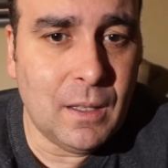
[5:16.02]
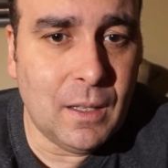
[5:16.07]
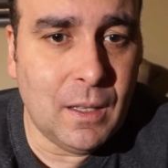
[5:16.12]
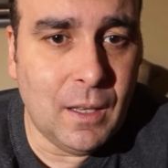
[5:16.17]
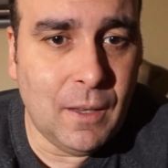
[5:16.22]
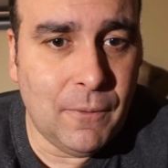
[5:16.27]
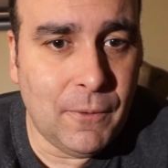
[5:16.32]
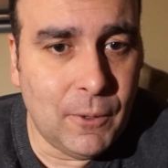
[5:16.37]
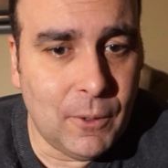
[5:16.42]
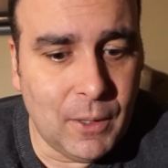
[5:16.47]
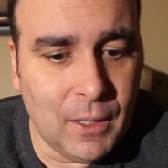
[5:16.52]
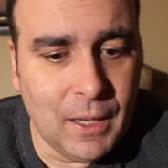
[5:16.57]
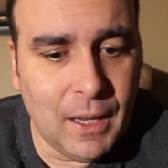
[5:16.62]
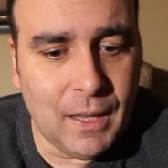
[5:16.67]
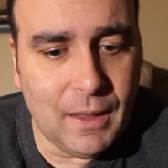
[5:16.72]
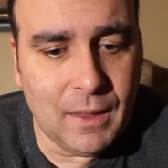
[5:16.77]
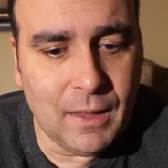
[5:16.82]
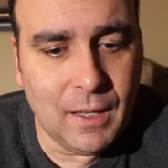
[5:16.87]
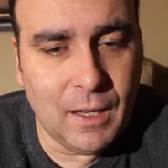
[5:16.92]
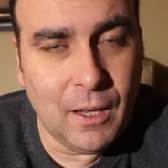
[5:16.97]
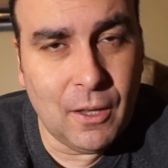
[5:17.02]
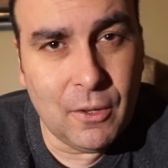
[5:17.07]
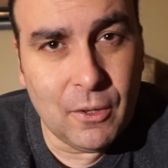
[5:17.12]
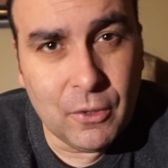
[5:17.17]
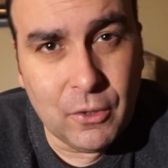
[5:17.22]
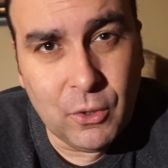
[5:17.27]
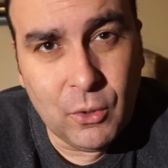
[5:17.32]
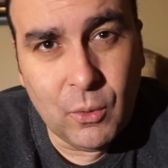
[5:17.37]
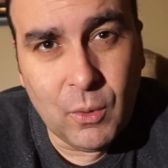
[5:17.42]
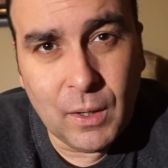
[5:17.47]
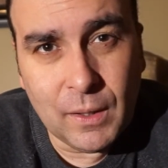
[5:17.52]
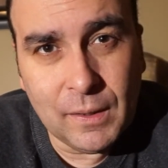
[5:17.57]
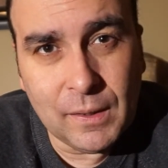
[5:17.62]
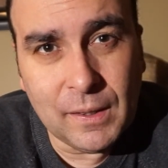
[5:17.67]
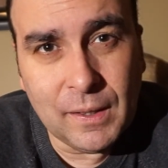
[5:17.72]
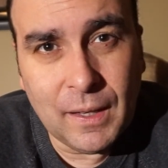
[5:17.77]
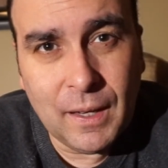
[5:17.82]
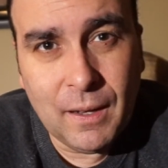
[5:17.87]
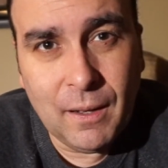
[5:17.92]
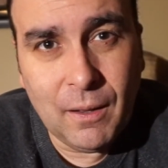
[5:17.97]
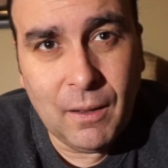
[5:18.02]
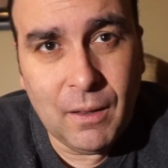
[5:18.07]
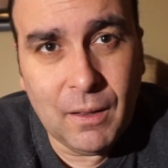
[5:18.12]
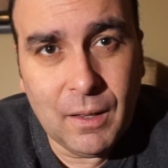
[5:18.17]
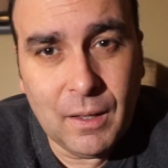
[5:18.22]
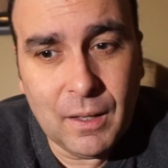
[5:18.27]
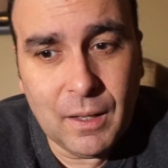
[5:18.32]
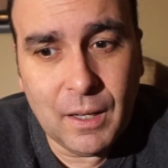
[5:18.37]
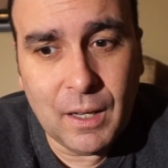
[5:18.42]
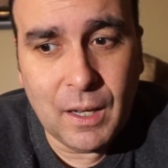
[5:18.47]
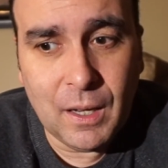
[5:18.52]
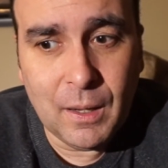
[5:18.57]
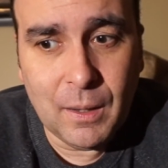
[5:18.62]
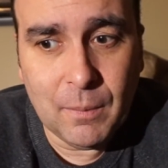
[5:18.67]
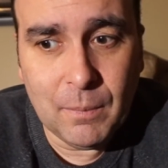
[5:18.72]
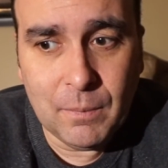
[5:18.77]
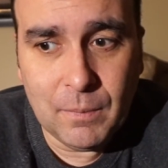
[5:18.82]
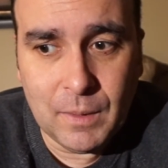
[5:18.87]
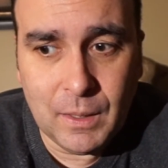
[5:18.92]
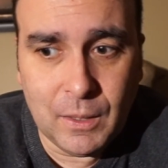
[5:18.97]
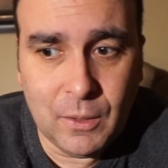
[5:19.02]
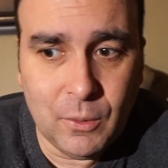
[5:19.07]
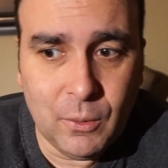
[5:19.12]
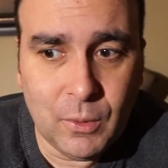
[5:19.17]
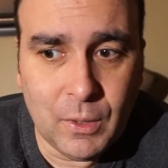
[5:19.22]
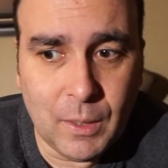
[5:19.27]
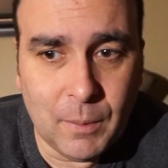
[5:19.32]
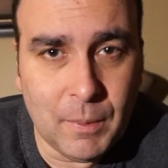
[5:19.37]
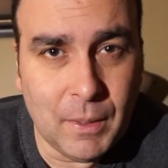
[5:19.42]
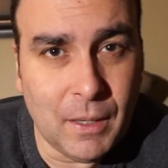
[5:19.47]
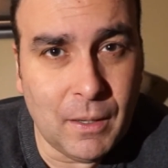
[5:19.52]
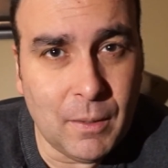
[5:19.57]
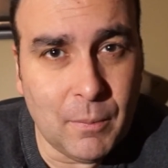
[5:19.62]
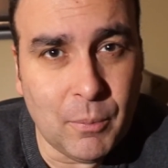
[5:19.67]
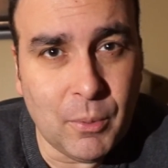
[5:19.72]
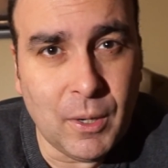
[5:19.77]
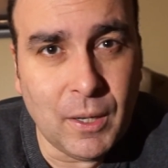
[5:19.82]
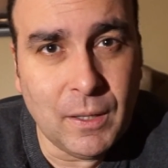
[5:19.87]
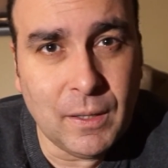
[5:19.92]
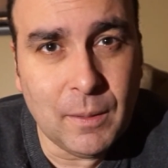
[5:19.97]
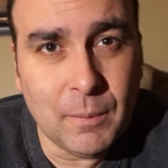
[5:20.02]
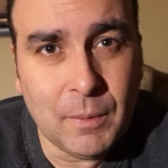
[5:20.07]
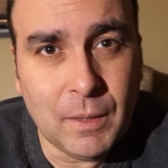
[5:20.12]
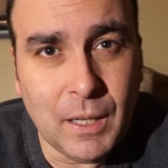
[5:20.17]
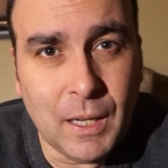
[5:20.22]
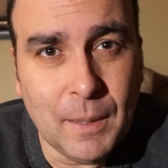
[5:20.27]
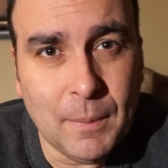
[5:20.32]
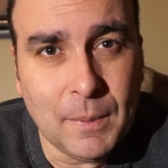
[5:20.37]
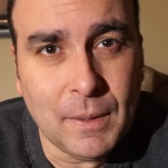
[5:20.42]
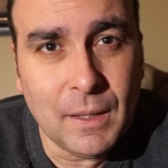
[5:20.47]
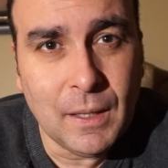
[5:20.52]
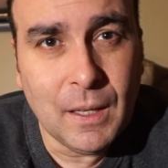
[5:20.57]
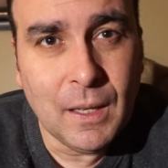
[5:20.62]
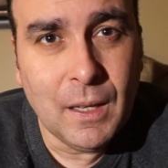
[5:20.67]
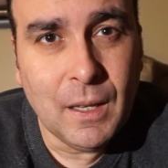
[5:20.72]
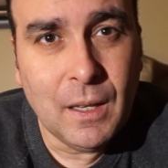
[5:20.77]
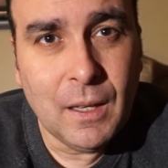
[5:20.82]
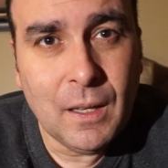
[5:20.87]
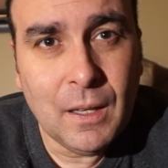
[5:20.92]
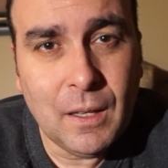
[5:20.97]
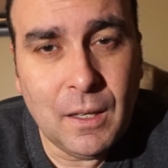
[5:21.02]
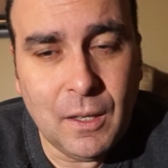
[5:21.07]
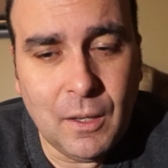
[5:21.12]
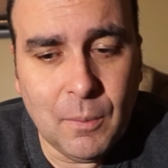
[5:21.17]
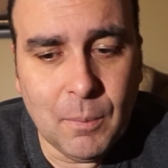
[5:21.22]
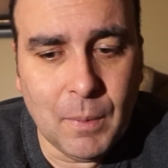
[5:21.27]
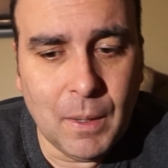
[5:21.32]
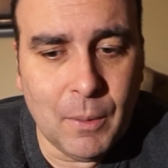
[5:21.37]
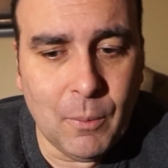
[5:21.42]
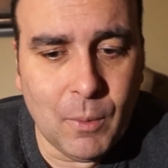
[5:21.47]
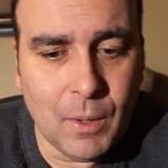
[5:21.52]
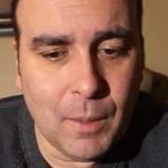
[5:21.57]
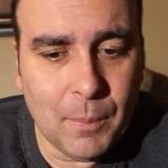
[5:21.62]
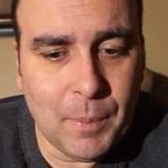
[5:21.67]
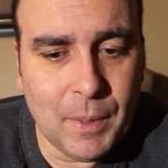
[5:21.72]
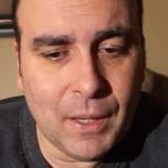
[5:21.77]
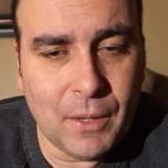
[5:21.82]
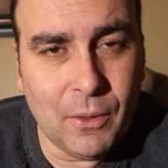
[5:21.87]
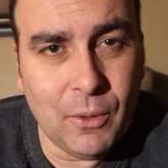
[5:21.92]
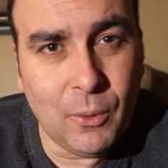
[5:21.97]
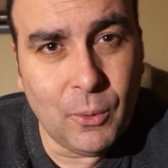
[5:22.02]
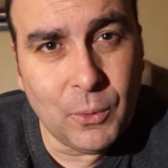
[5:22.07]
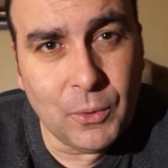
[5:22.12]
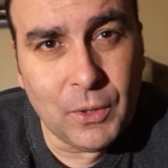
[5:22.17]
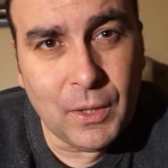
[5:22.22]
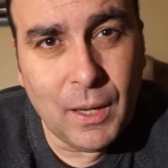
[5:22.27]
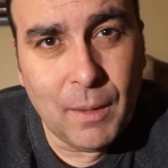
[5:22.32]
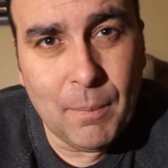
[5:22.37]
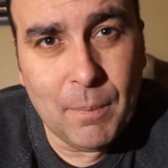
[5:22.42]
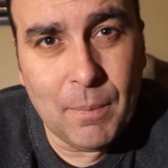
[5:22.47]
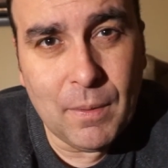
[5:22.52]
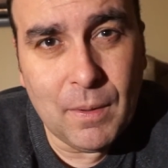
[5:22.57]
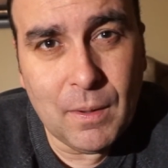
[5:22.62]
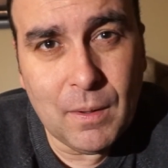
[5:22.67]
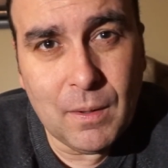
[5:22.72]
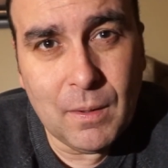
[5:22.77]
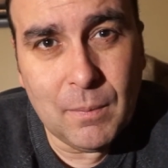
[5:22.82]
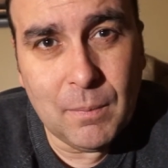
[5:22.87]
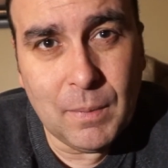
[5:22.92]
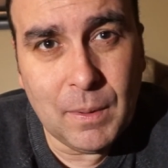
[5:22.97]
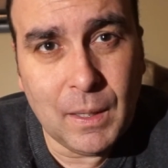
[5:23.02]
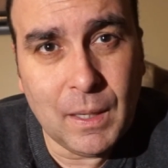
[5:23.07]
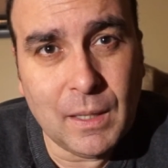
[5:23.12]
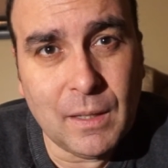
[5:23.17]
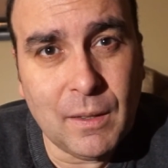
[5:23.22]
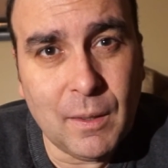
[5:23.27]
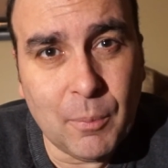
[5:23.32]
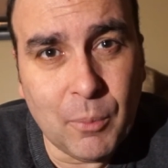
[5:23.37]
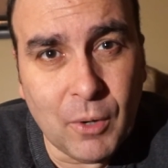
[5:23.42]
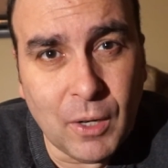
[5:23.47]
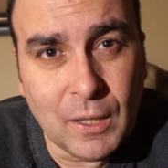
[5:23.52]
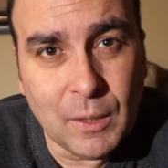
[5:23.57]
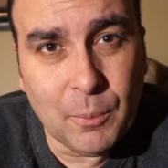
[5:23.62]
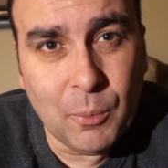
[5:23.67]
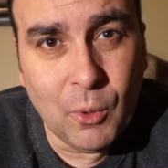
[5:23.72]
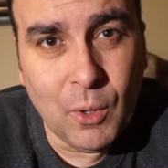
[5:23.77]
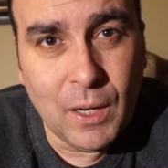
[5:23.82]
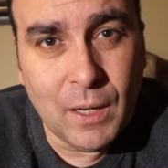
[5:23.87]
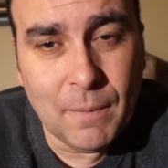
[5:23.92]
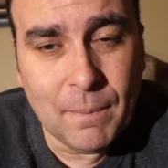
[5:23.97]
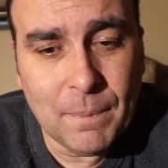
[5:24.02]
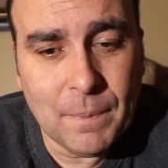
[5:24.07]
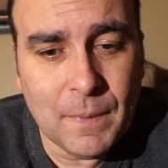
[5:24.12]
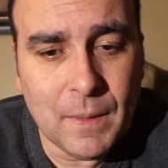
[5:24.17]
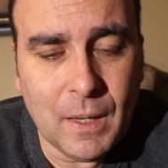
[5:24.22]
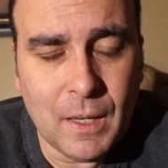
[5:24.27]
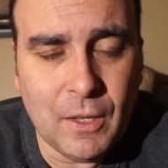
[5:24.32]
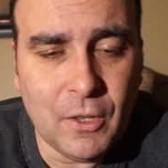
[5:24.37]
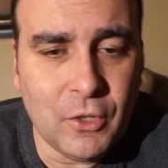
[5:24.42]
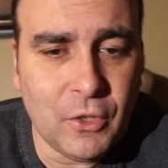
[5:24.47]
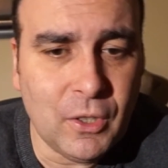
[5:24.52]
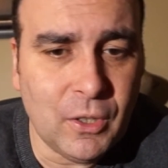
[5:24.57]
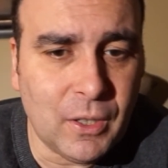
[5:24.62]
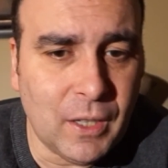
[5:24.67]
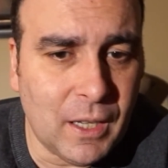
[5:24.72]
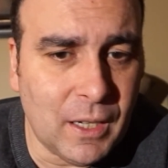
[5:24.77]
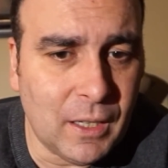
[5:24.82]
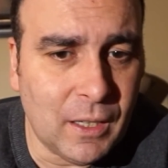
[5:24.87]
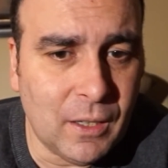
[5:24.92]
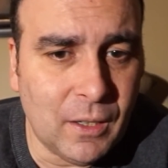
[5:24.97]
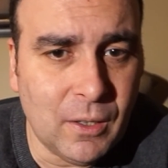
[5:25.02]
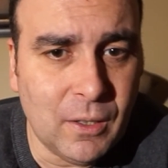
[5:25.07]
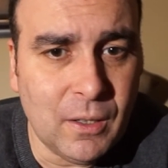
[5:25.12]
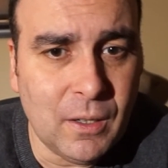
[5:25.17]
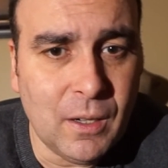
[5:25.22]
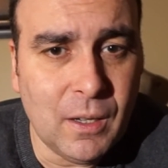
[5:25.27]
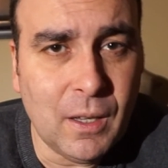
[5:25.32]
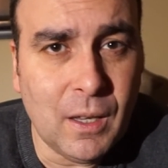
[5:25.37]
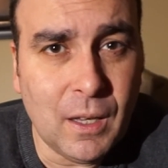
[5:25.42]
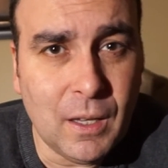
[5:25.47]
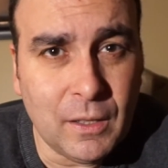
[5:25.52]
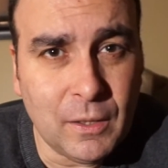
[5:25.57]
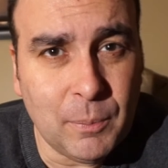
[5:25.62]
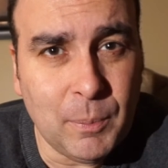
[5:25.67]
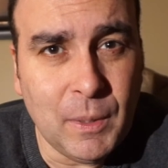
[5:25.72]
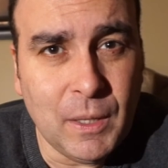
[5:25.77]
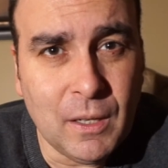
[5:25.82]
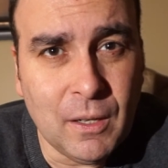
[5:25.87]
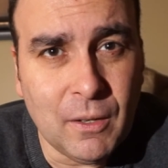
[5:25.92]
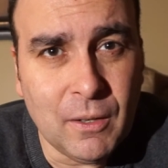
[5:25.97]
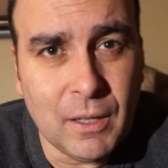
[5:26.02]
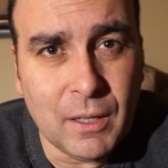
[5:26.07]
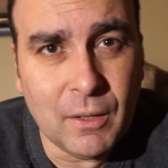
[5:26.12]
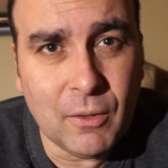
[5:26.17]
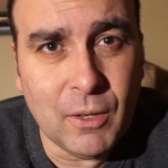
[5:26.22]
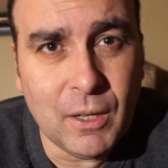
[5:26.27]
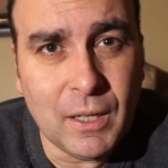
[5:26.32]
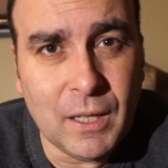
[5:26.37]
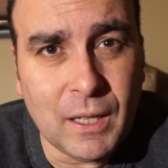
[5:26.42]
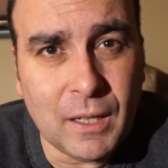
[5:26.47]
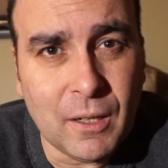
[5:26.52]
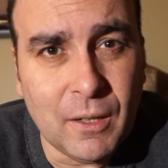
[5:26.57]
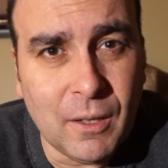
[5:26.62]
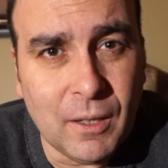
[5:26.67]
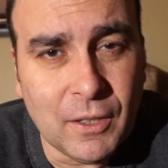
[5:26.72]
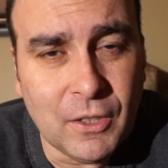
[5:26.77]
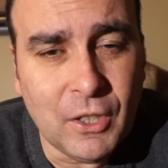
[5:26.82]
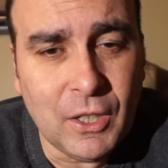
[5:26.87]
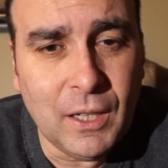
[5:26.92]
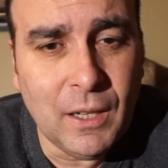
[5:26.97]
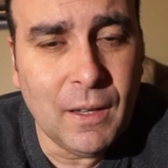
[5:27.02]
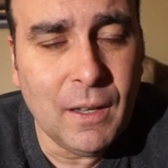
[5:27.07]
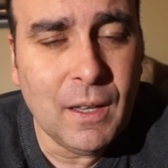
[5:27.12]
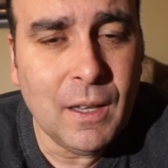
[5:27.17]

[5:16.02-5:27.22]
if you can get the other two on sale, they do come down in price sometimes, you might want to pick those up because of the price point, and you're still getting a good speaker and great technology.